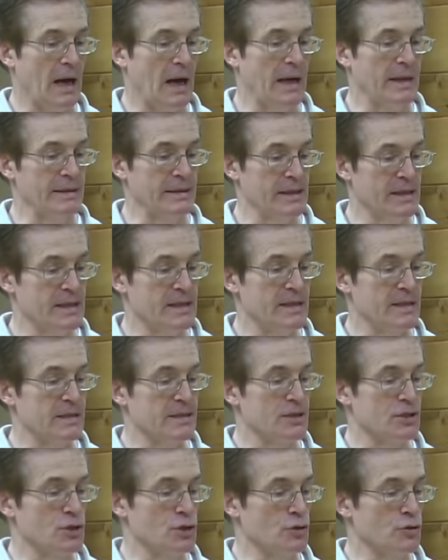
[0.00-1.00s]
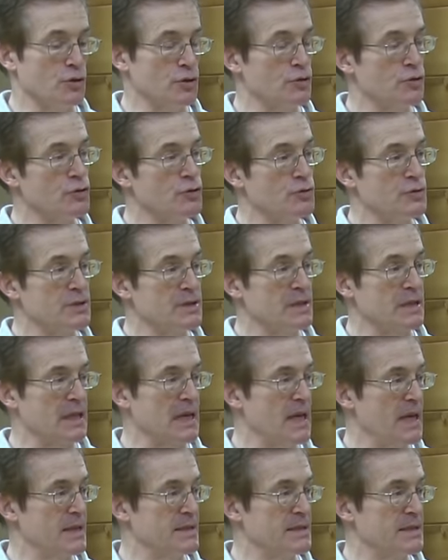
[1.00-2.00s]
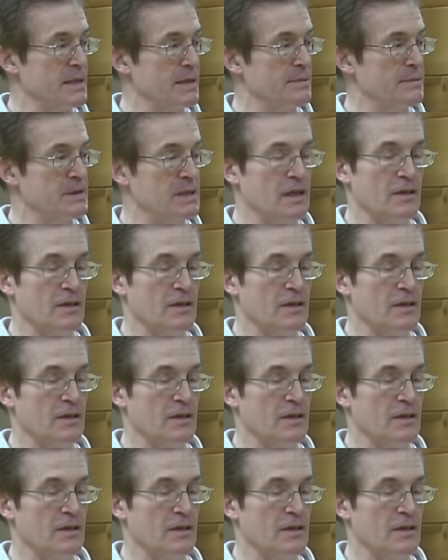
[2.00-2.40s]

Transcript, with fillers: unless you introduce the concept